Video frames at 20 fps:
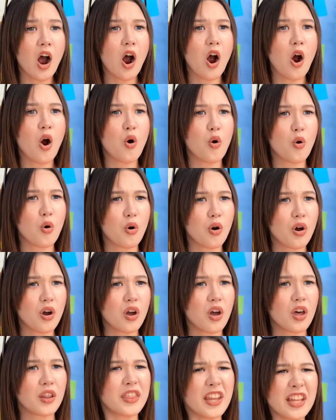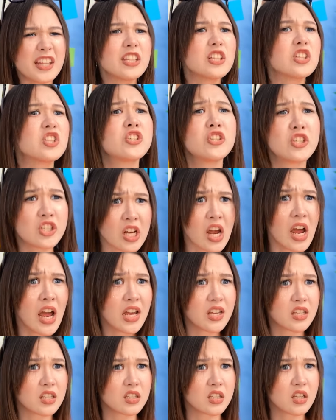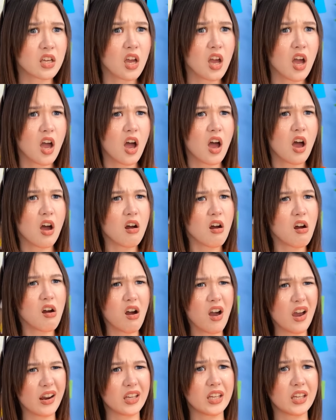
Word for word: what? That is just. Oh,